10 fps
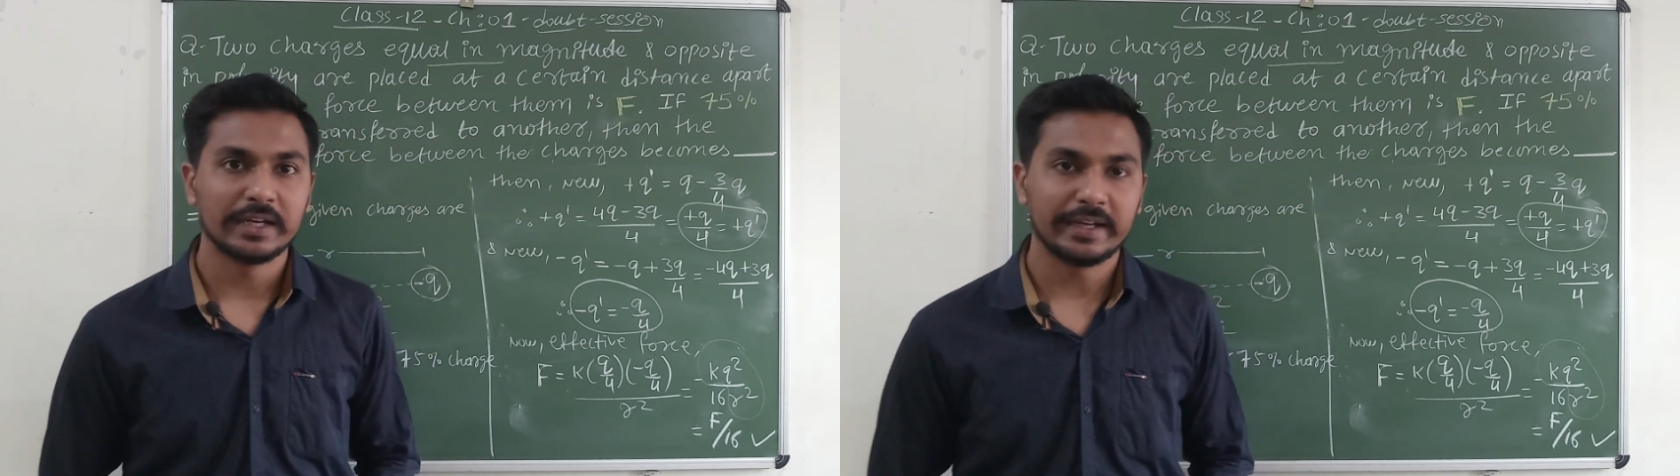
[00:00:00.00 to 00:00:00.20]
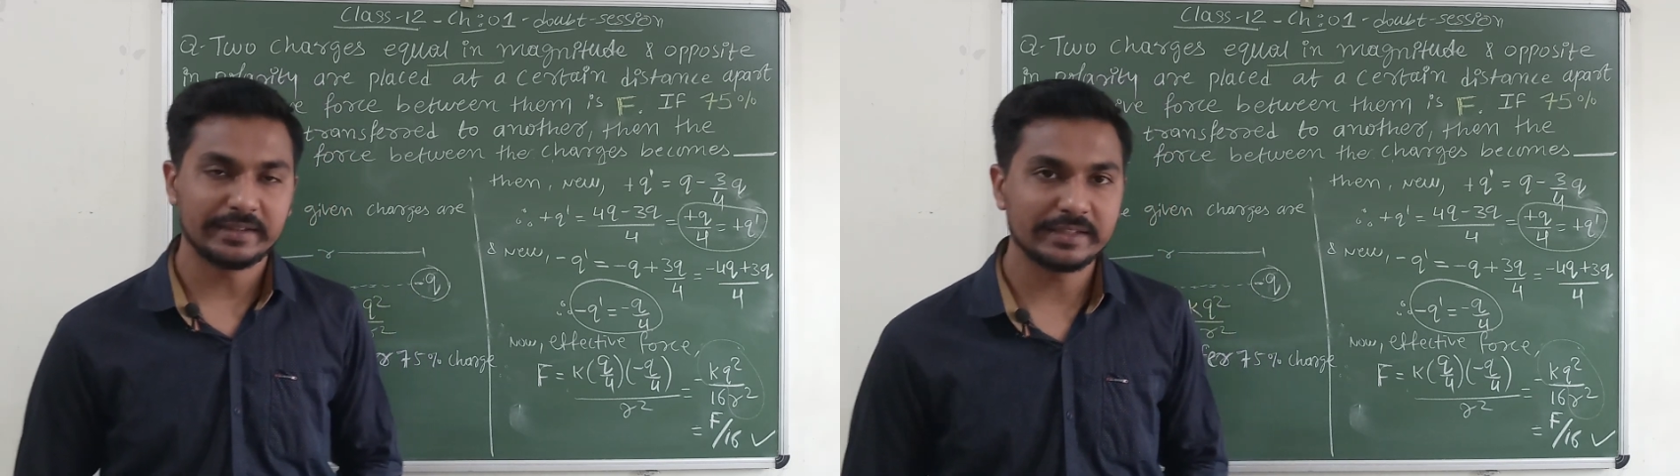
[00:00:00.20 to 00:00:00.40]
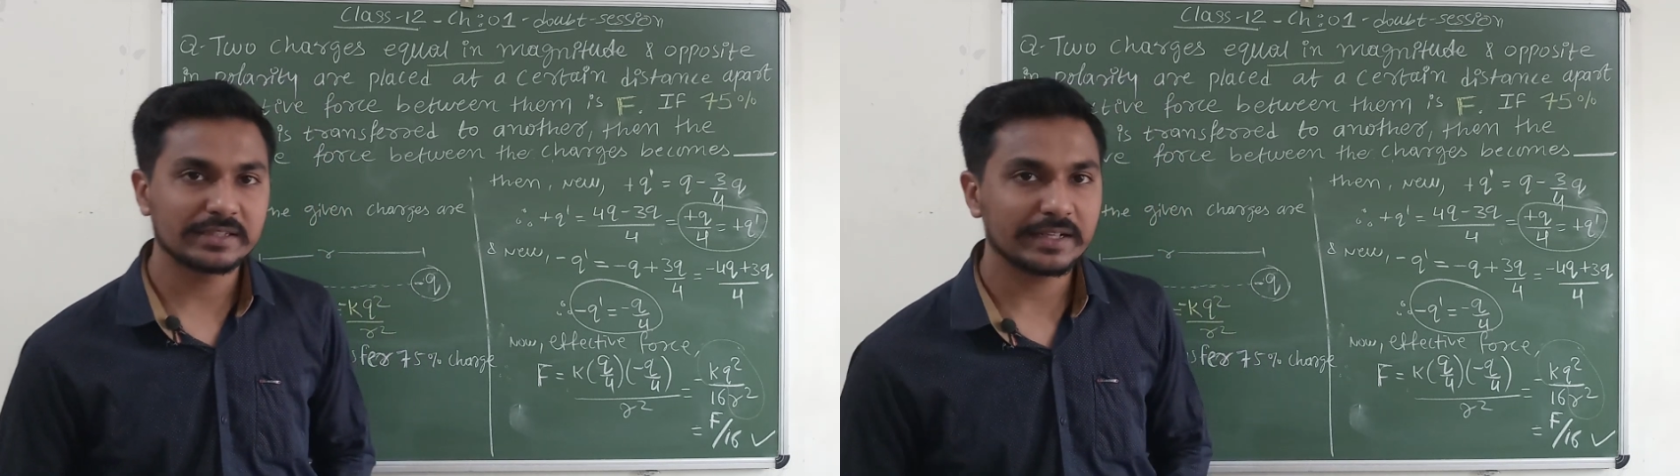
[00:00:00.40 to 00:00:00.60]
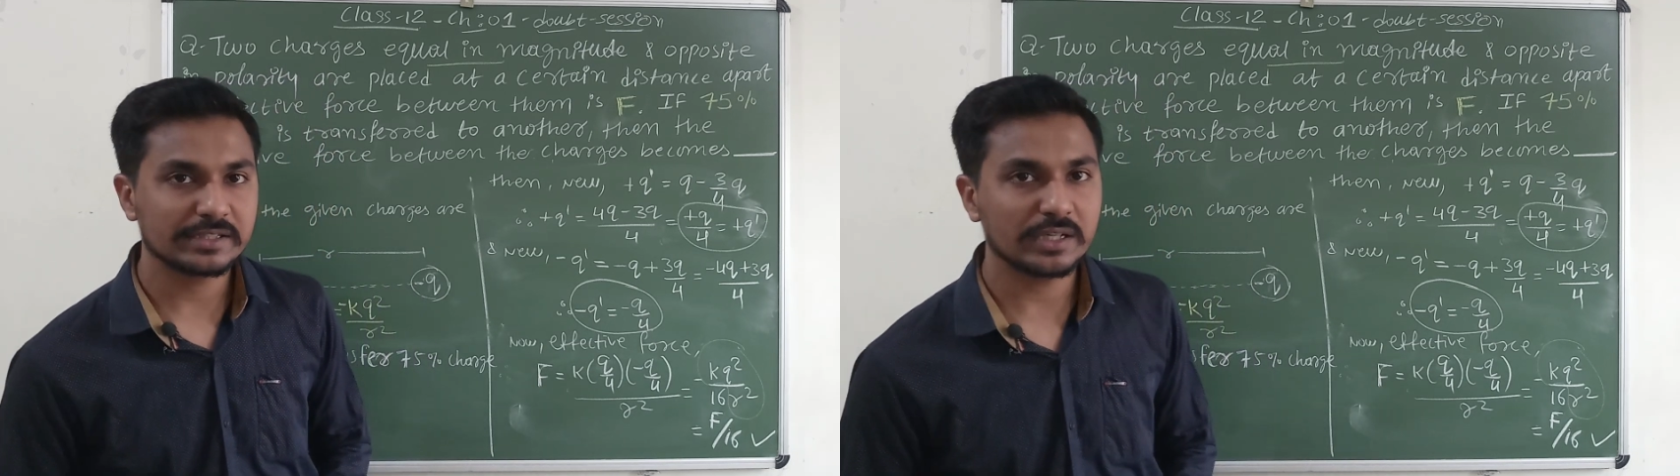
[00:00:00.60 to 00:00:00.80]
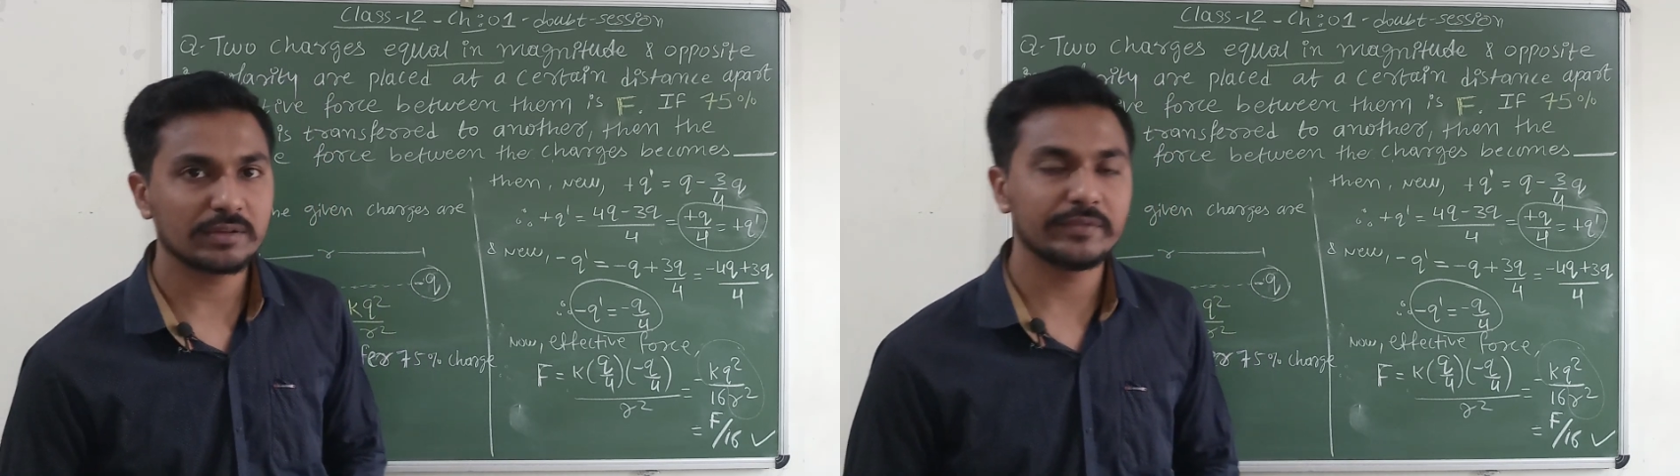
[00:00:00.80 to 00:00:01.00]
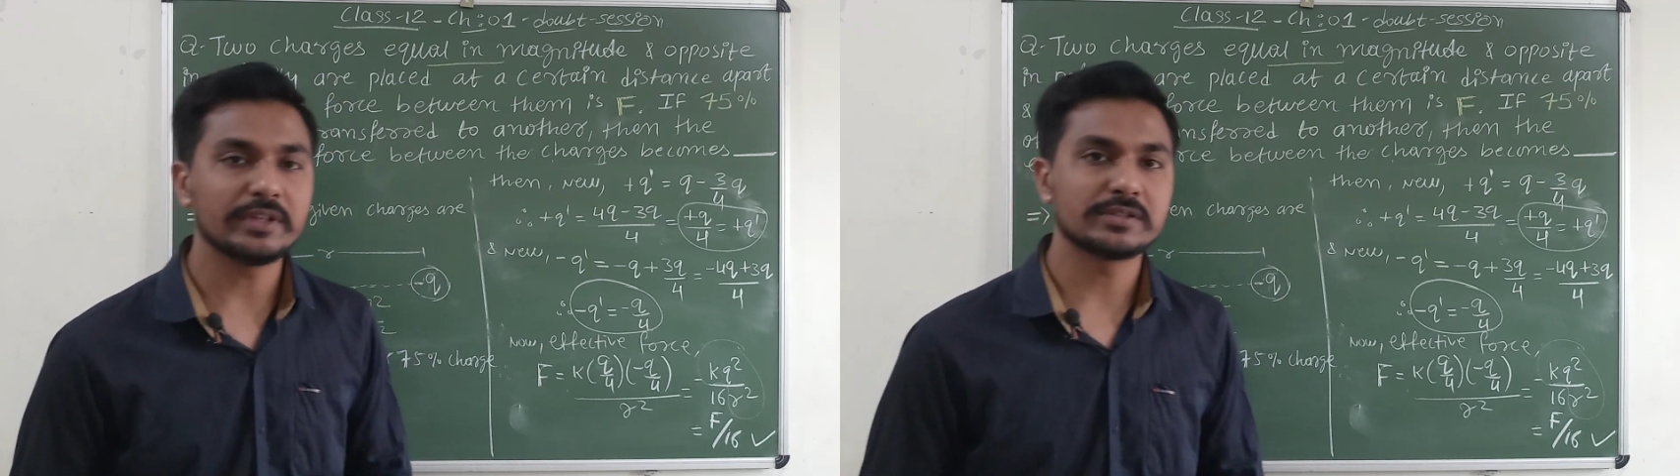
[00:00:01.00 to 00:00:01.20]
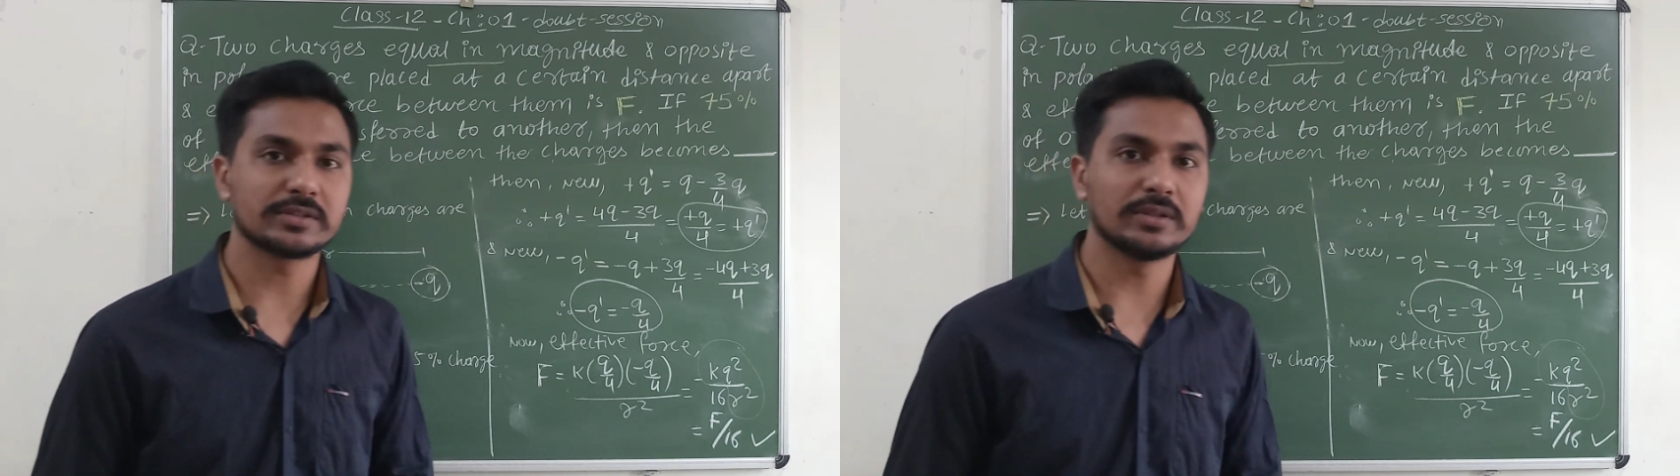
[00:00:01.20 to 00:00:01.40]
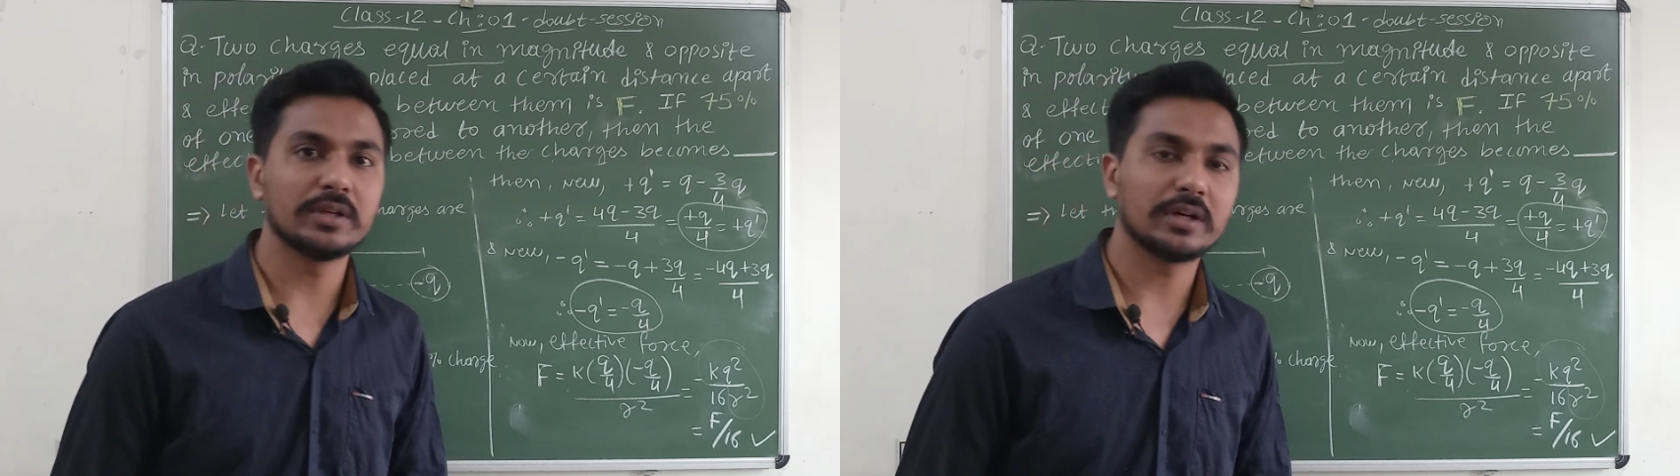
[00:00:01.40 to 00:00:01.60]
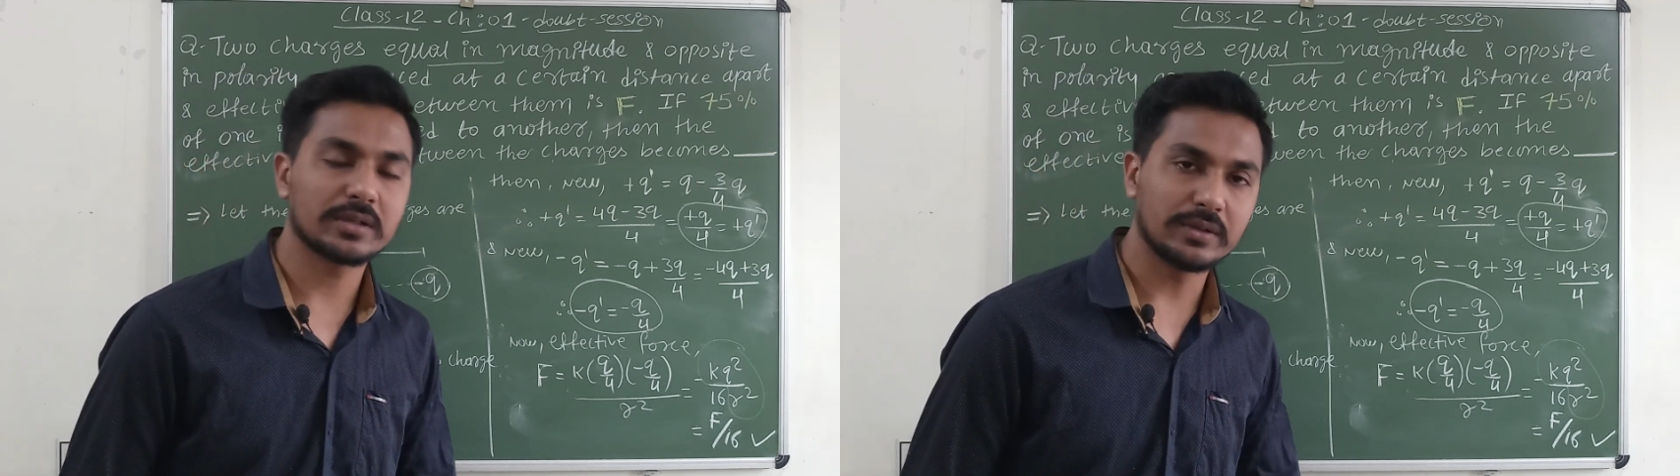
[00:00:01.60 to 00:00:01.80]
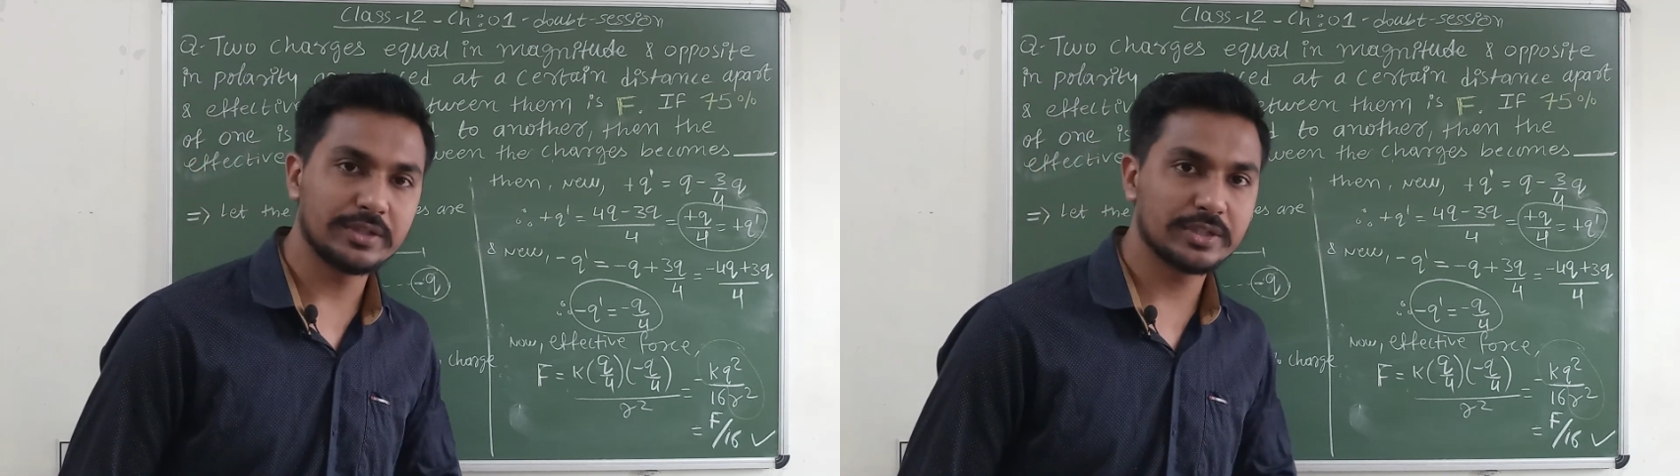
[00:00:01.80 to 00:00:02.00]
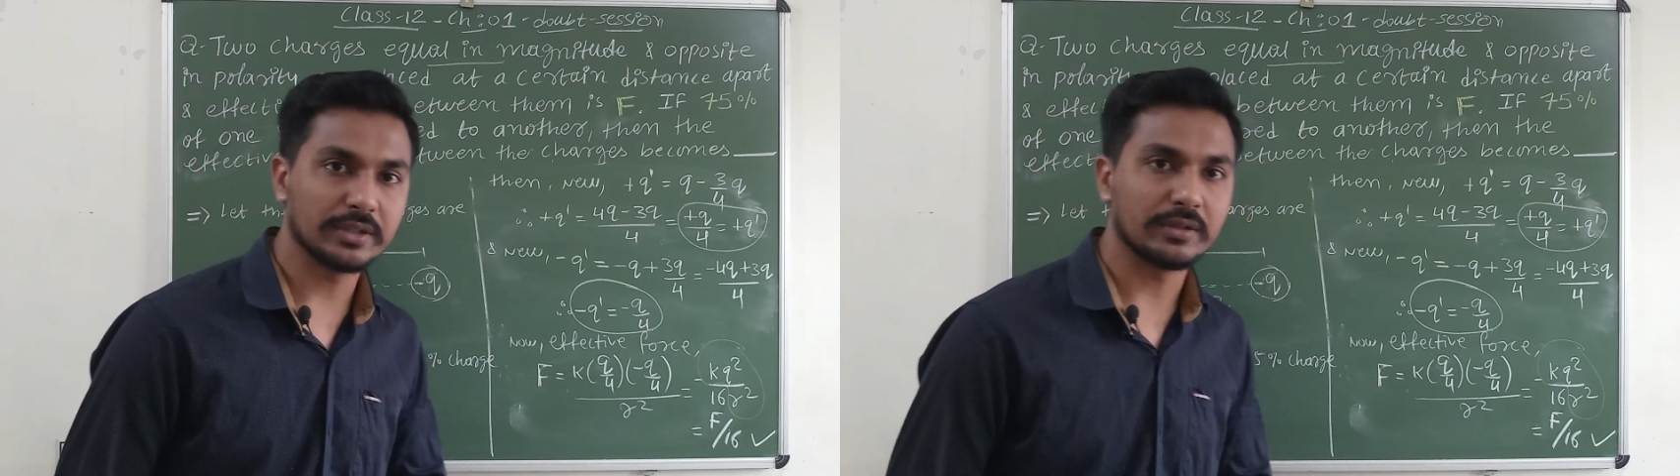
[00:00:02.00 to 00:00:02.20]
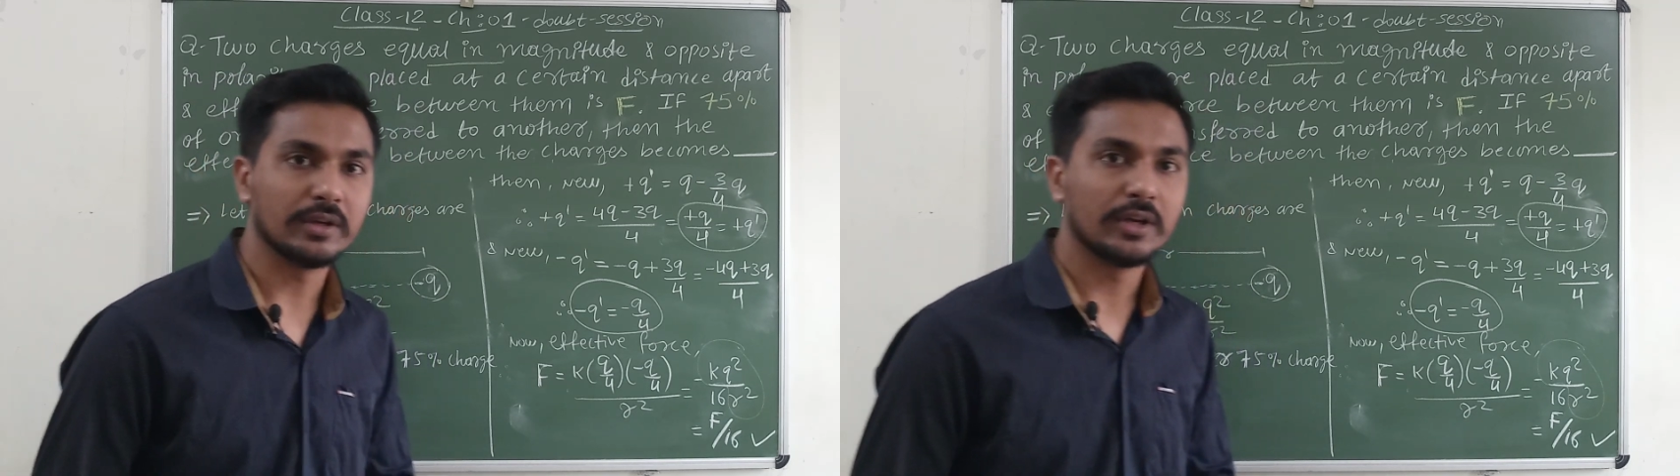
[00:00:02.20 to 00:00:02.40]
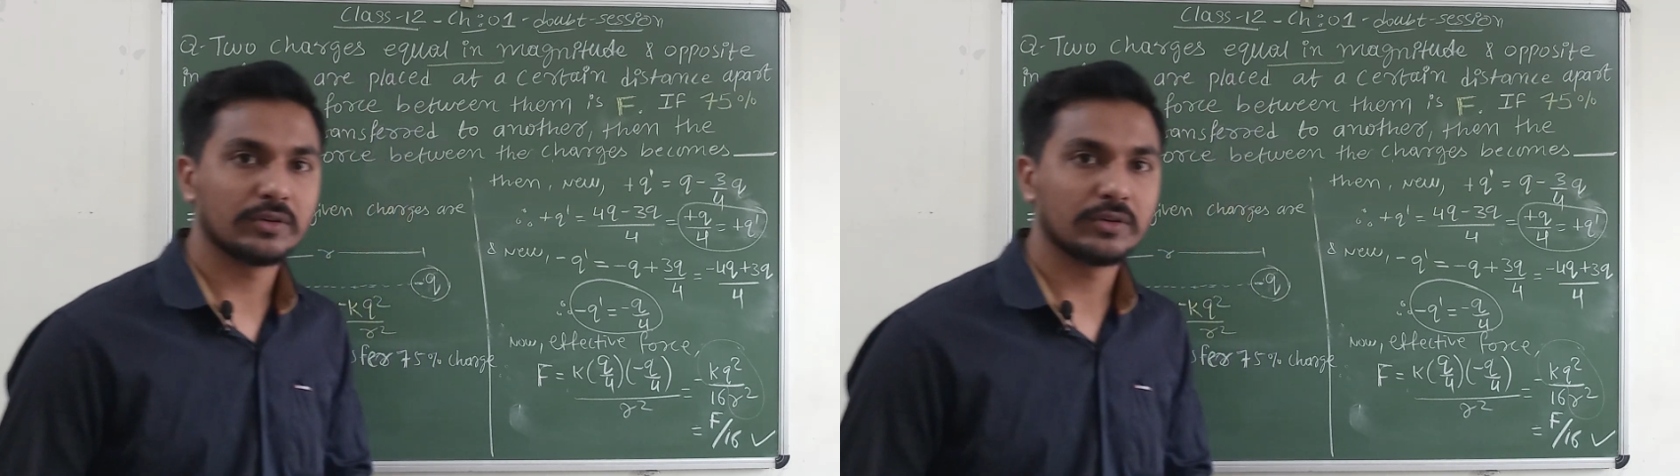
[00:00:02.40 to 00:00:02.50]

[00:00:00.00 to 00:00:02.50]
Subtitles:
In this lecture, we will solve a question